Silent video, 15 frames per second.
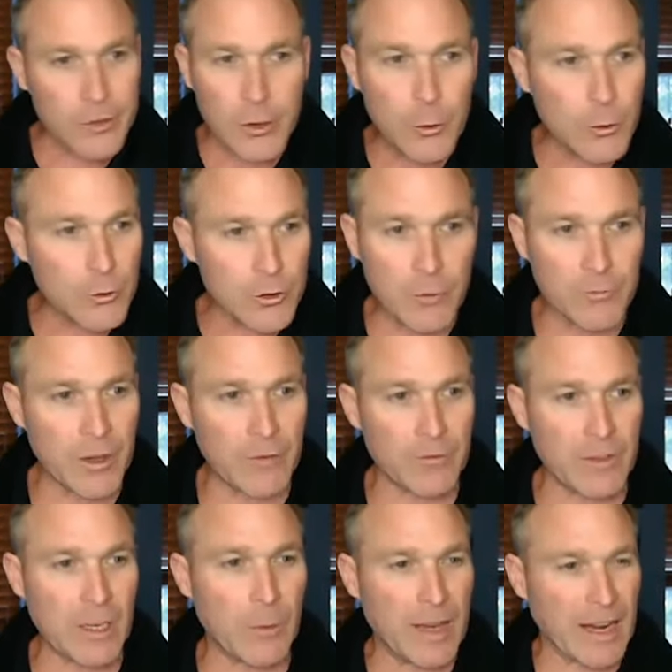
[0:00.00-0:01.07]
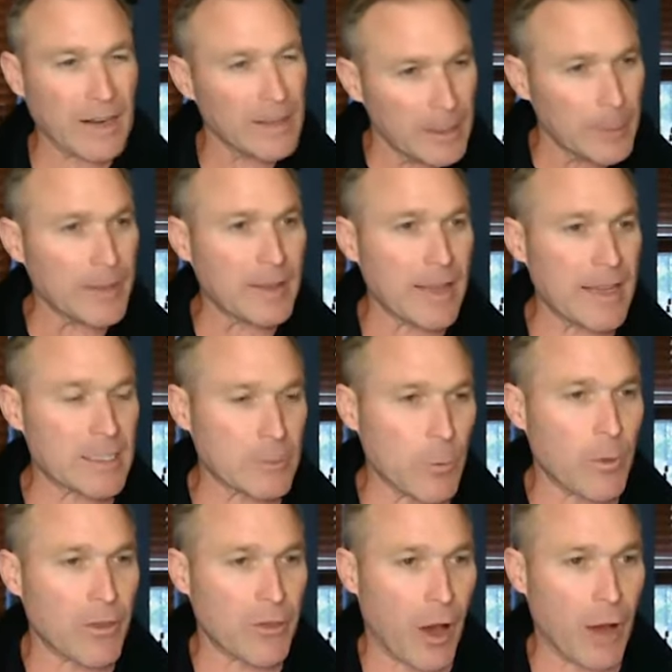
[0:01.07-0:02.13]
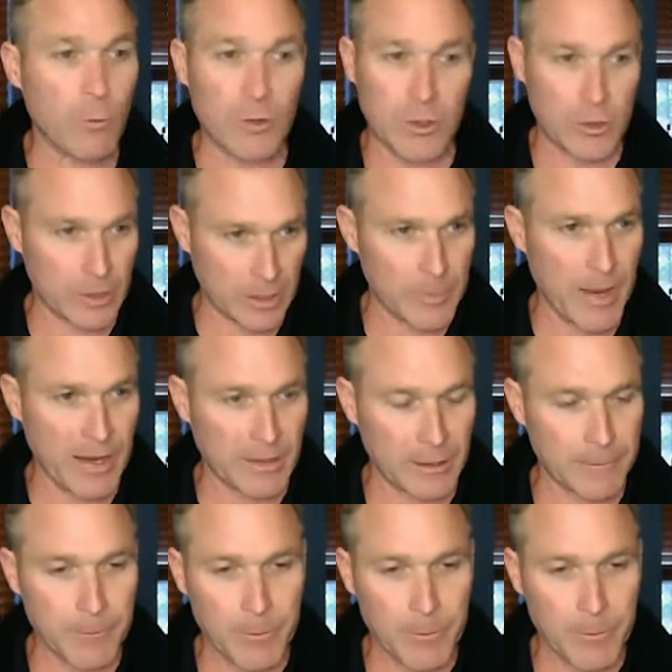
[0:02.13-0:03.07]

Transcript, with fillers: two, 250, and we got a little bit less than we thought, which is expected.